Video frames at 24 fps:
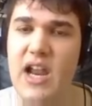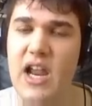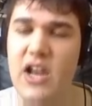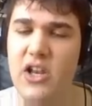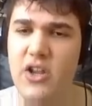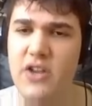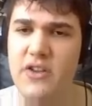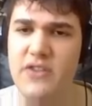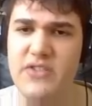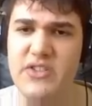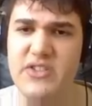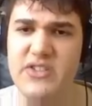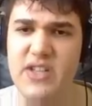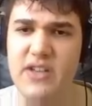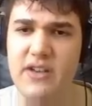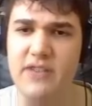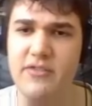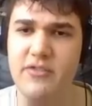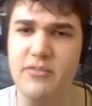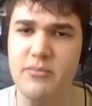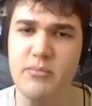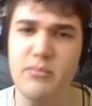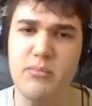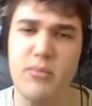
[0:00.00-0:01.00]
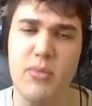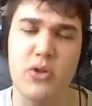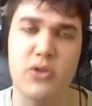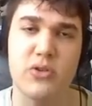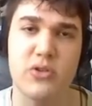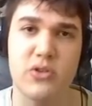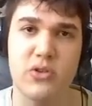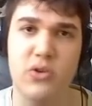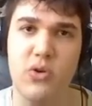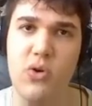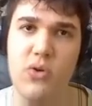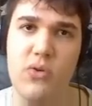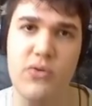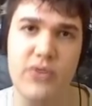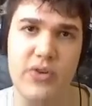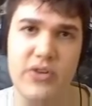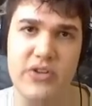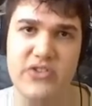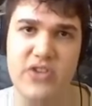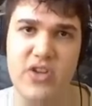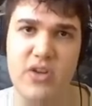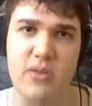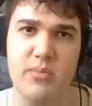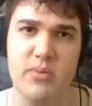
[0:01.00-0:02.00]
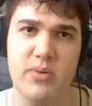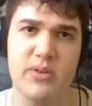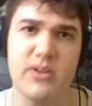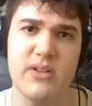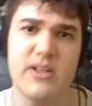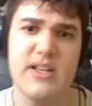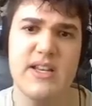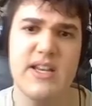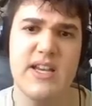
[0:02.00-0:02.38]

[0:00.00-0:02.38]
A lot of the stuff from Molten Core, for example,